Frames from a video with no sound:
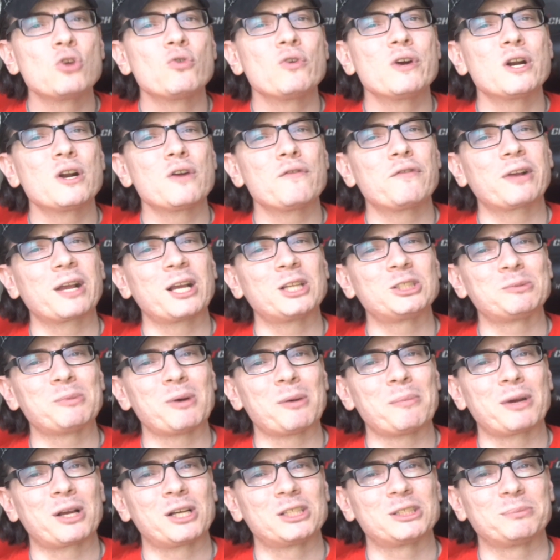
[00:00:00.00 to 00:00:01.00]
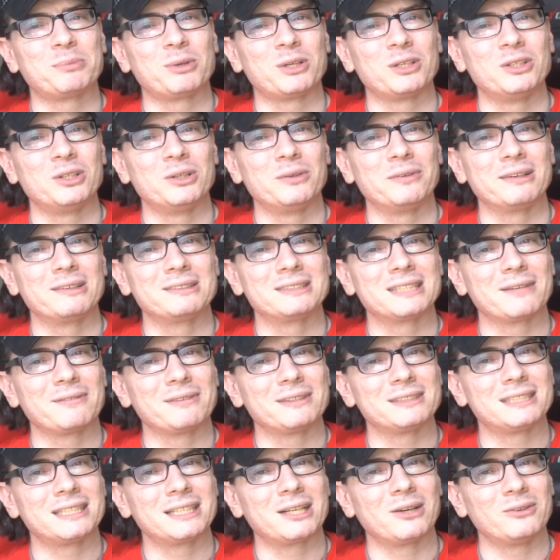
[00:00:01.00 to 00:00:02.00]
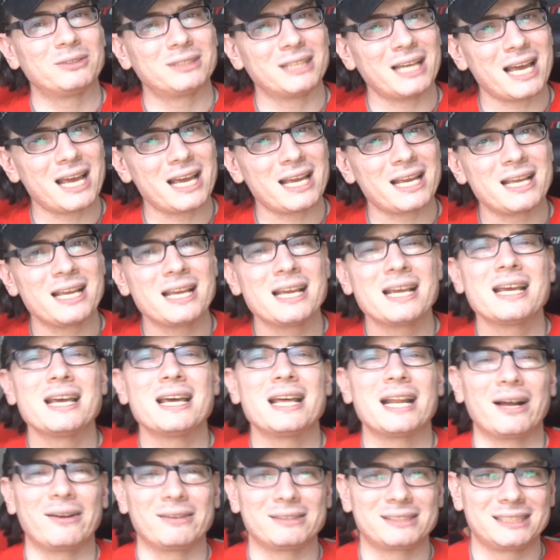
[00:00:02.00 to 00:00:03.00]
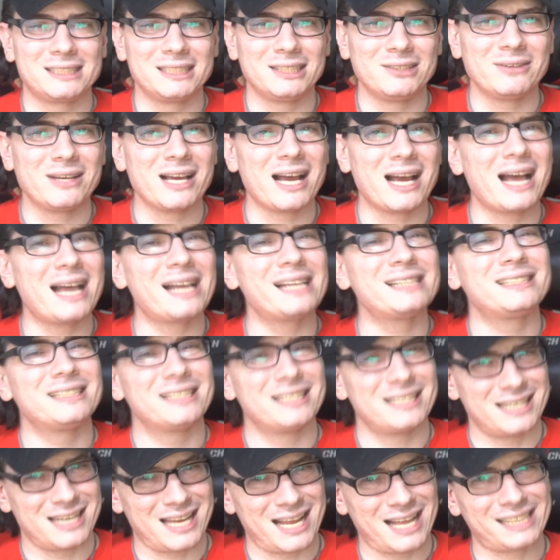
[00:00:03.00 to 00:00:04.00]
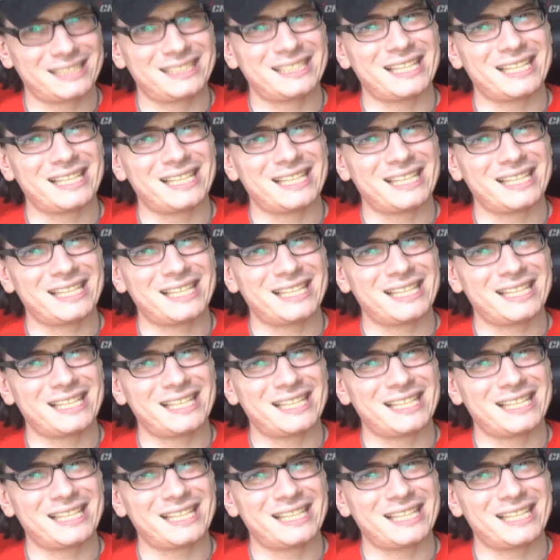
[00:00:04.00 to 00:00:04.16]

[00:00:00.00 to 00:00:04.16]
Ring the notification bell because I put new videos every single day. And I'll see you guys next